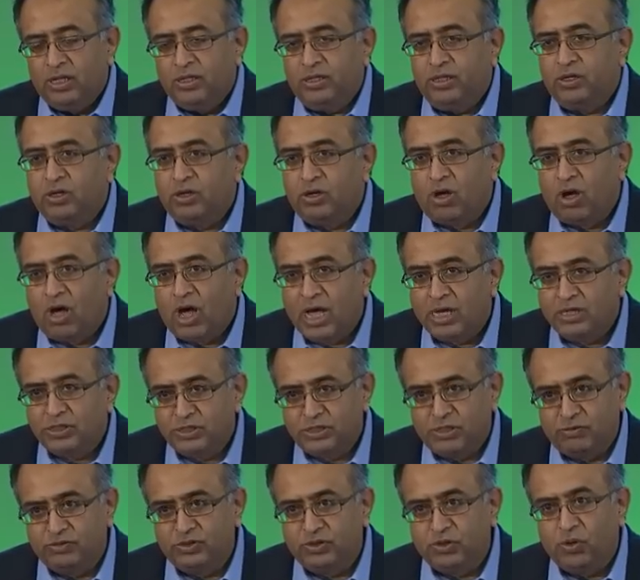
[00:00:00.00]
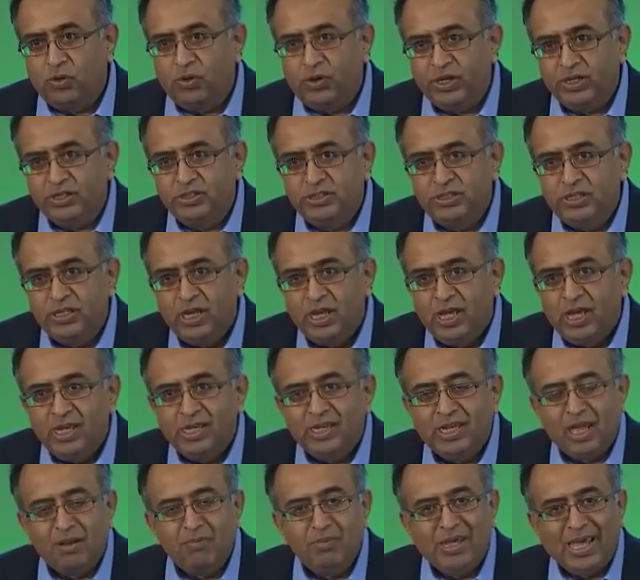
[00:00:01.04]
the cost of storage
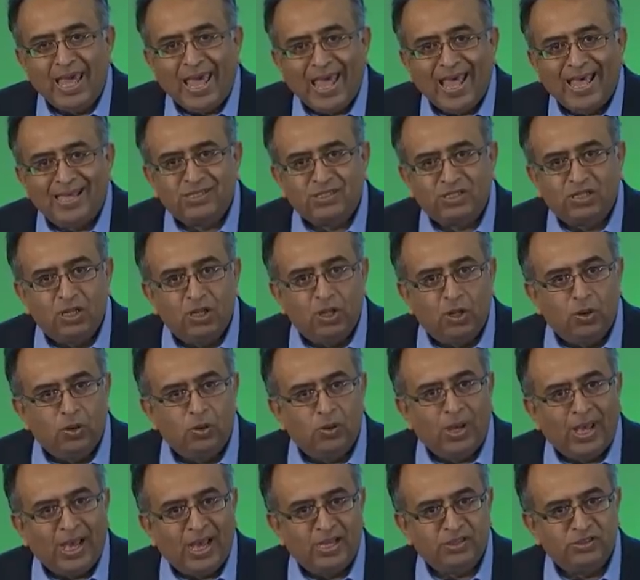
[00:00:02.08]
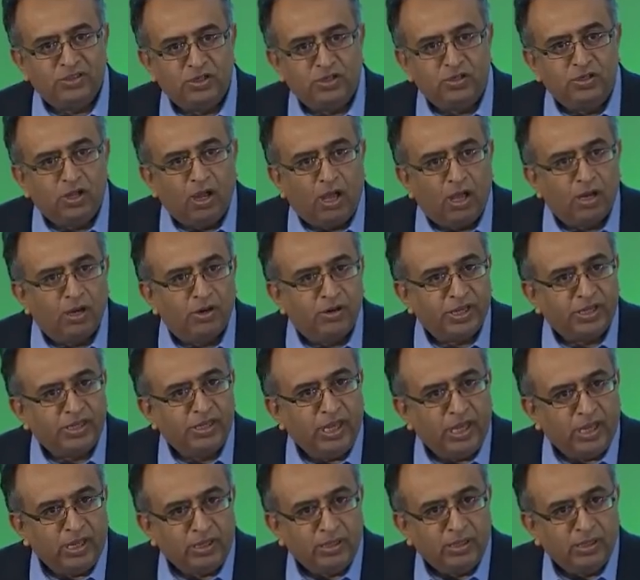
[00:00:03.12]
can be as low as a dollar a
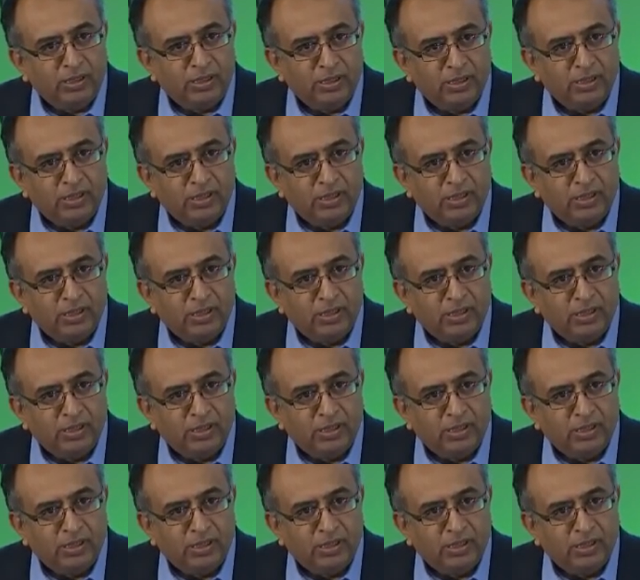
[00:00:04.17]
gig.